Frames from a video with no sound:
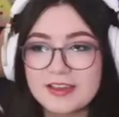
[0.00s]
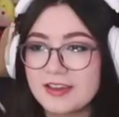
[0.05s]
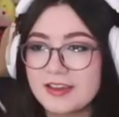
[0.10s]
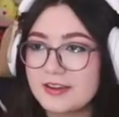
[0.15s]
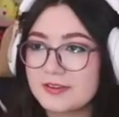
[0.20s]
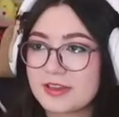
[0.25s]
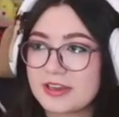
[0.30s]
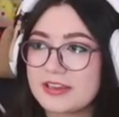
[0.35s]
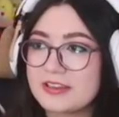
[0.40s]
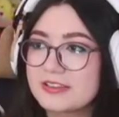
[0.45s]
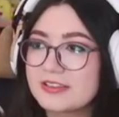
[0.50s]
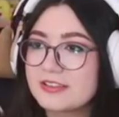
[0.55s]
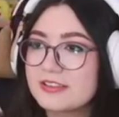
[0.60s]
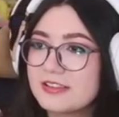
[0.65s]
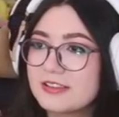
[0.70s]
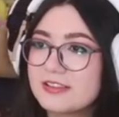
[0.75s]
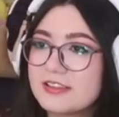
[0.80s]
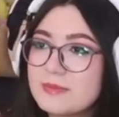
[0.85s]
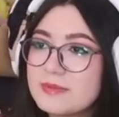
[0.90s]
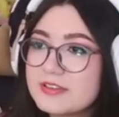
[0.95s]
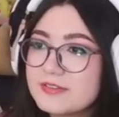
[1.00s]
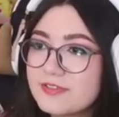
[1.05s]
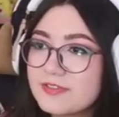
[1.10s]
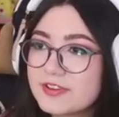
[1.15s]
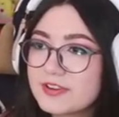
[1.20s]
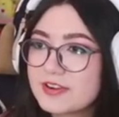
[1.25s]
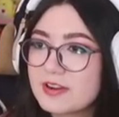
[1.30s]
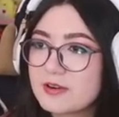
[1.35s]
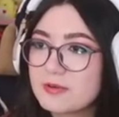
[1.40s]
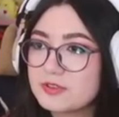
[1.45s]
Okay. Let me
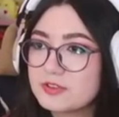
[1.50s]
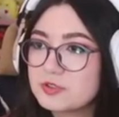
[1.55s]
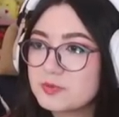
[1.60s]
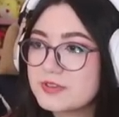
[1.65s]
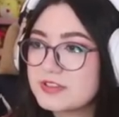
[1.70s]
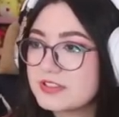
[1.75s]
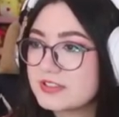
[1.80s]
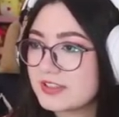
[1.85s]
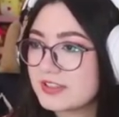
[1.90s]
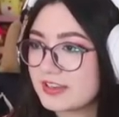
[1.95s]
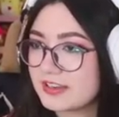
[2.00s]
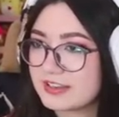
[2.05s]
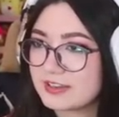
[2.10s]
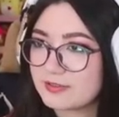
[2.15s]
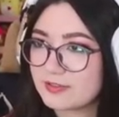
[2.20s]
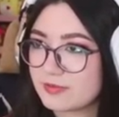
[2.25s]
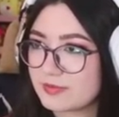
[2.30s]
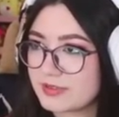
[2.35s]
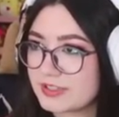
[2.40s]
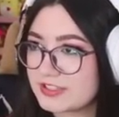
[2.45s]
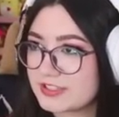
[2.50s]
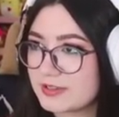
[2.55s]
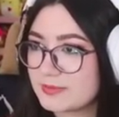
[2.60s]
figure out which pieces I need from this.